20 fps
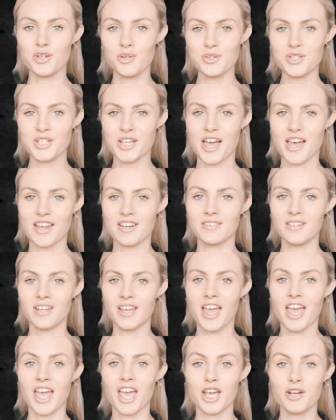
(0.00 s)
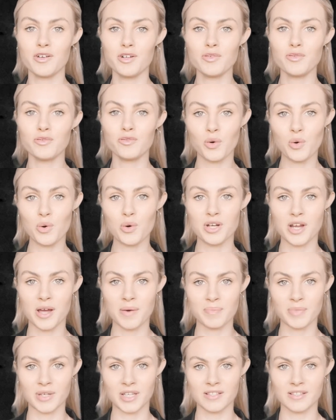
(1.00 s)
Your turn. Here are 4
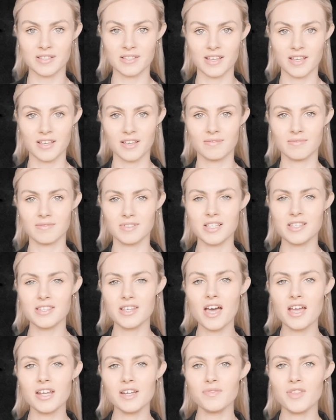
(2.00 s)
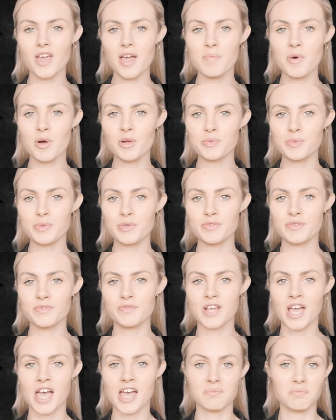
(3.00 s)
numbers. Decide if they're
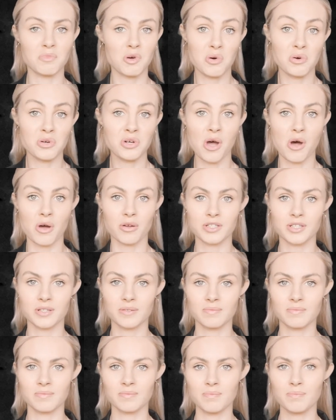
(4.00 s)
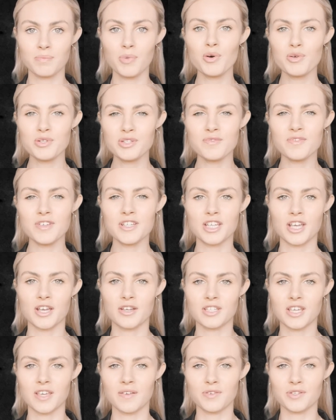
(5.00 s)
multiples of 10 or not. Pause the
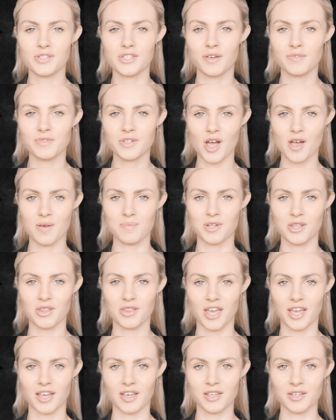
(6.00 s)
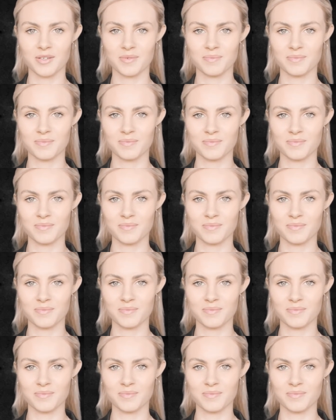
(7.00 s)
video to give yourself time to think.